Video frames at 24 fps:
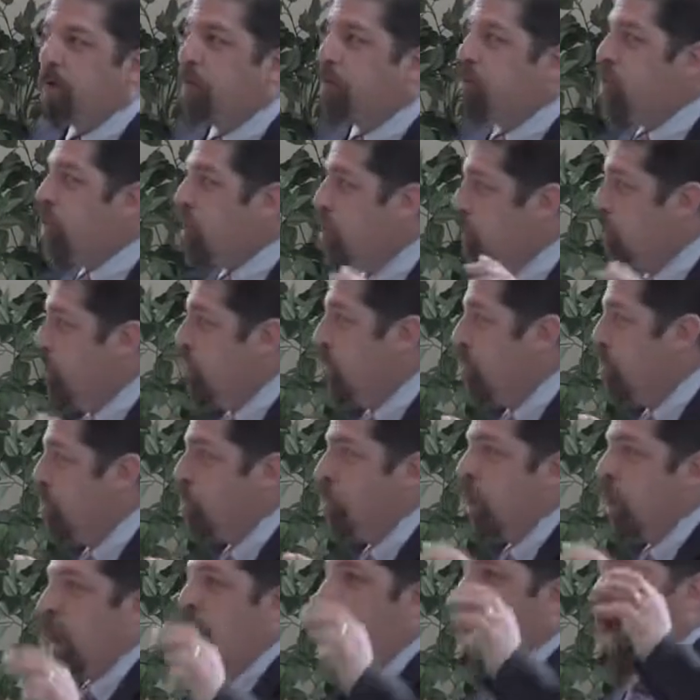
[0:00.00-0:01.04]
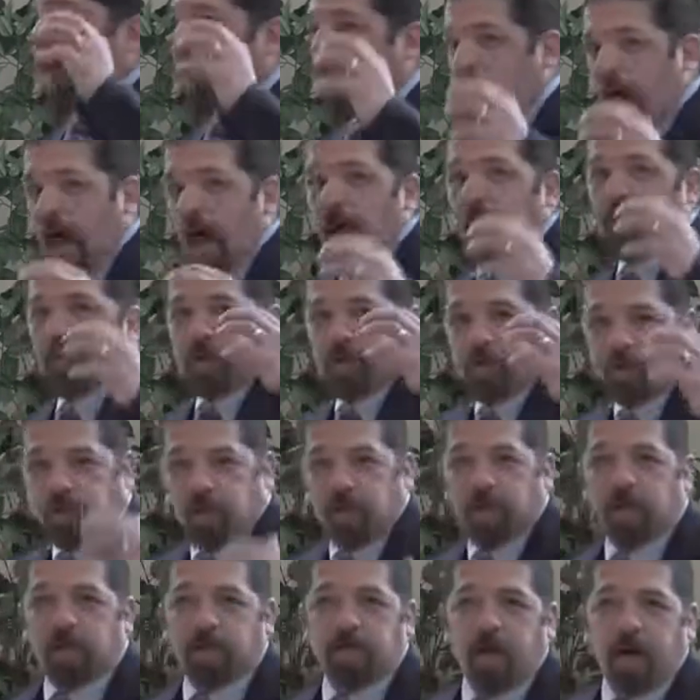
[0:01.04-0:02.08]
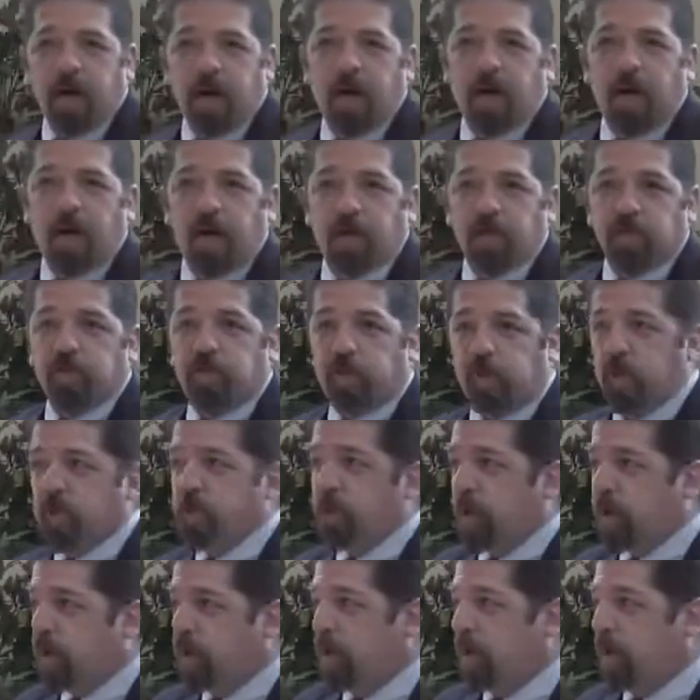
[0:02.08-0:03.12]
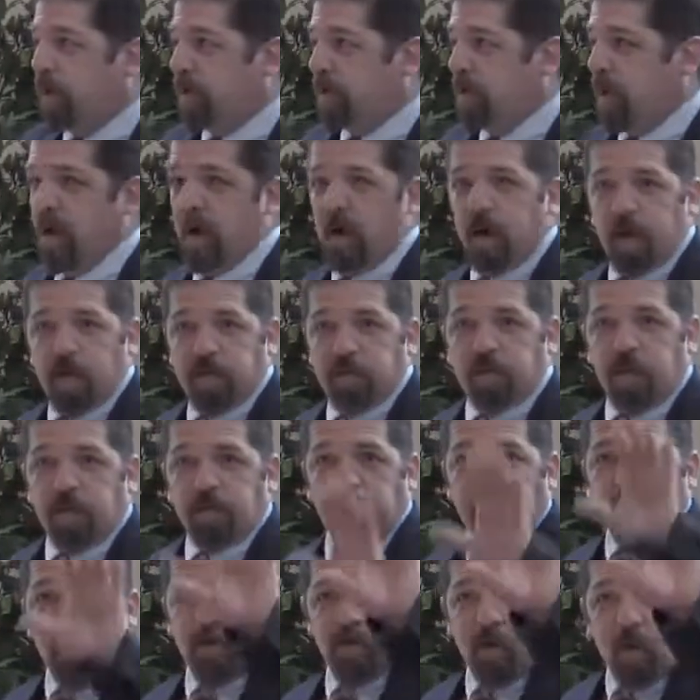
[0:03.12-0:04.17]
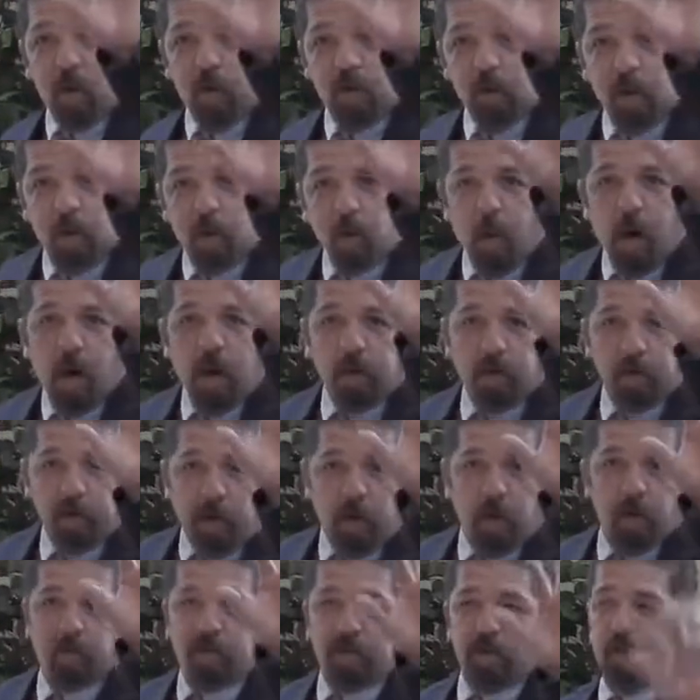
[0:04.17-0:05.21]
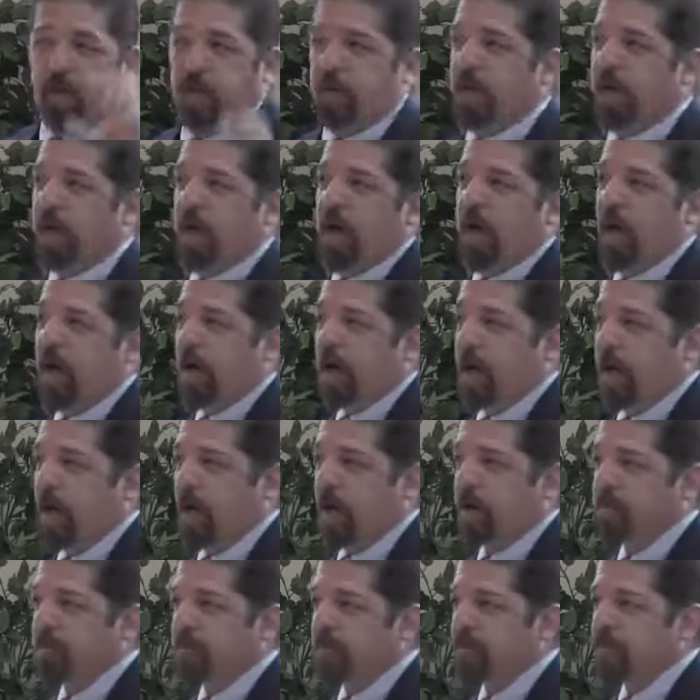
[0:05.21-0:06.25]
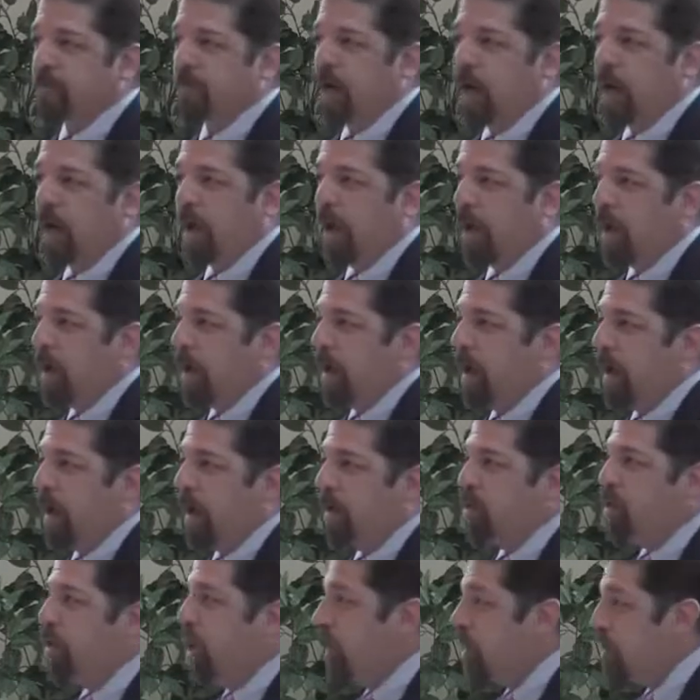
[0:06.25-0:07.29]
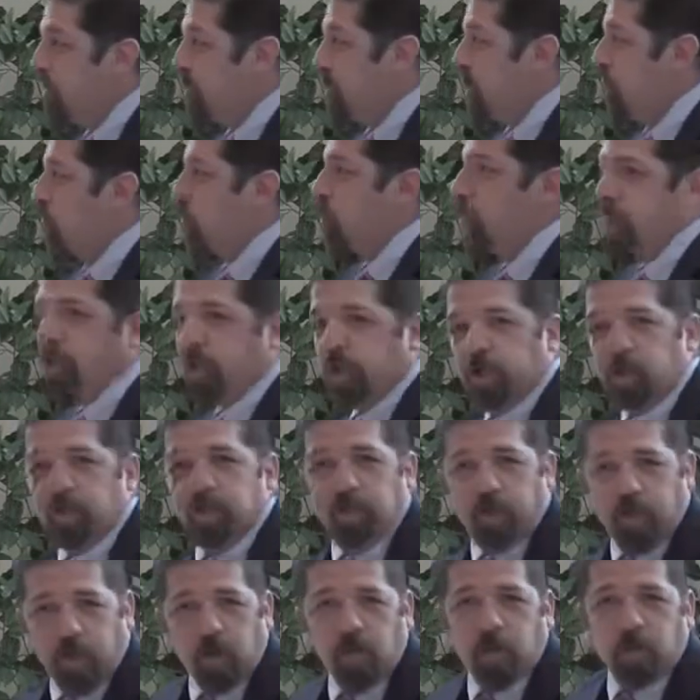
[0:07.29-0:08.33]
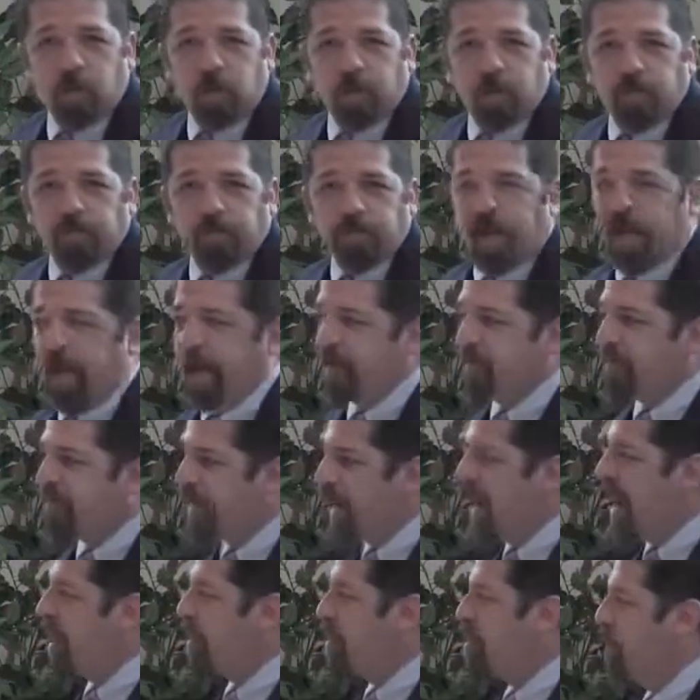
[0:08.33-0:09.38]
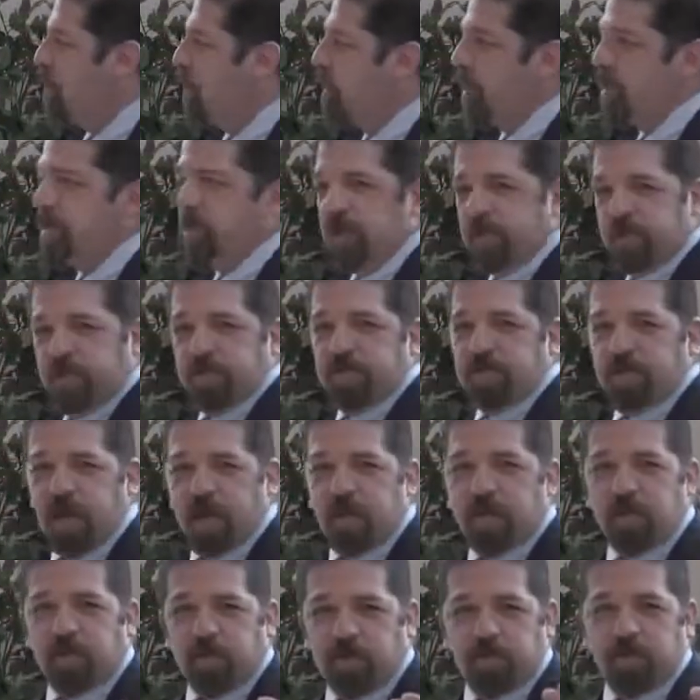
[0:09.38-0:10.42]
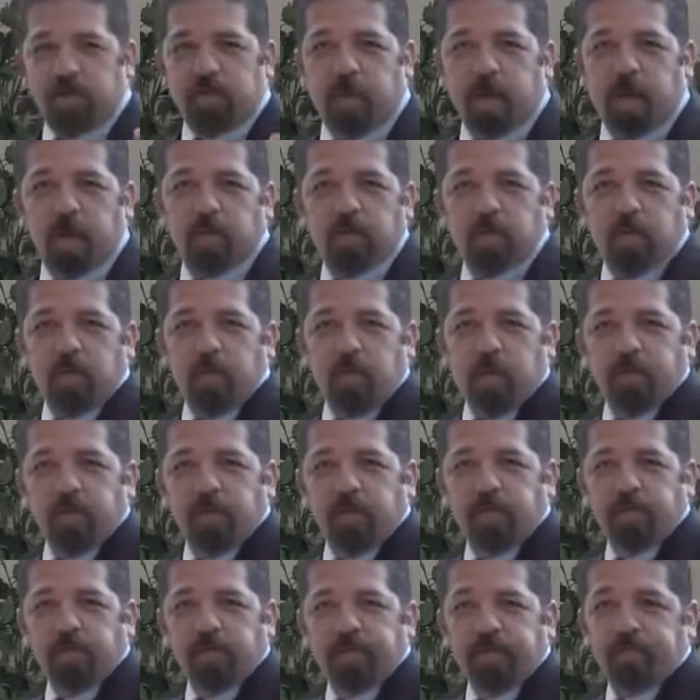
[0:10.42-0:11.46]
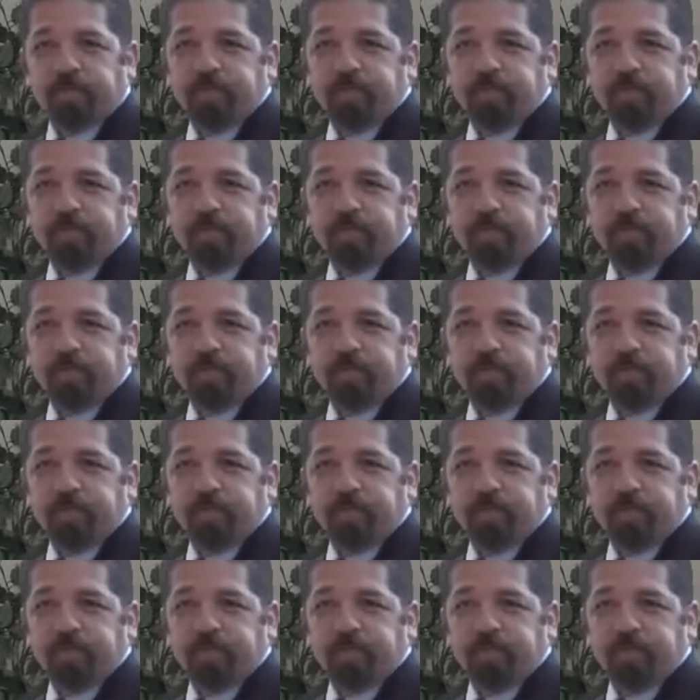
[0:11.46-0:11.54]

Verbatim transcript: Jews are not Trinitarians. Jews are Unitarians. They believe in only one person in the Godhead. Jesus was a Jew. In fact, you know what Jesus said to the Samaritan woman?